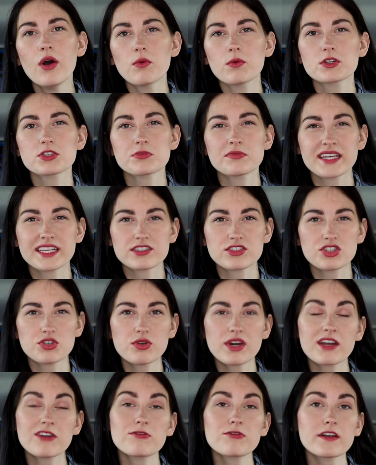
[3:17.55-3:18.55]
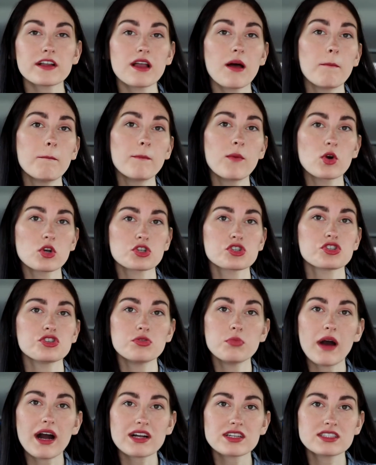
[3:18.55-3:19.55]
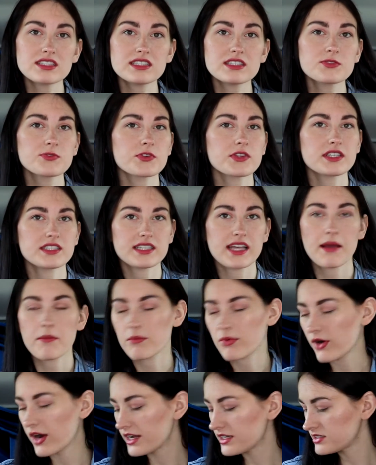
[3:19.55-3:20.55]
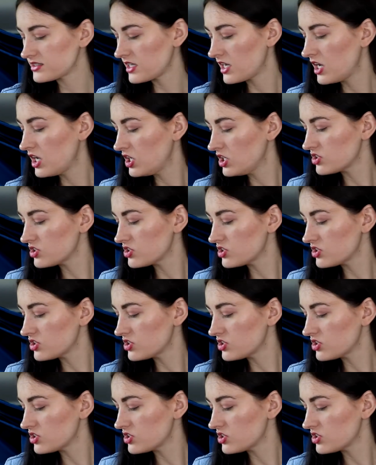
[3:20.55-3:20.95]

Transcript: which means you can fill up more shoe boxes for the same price.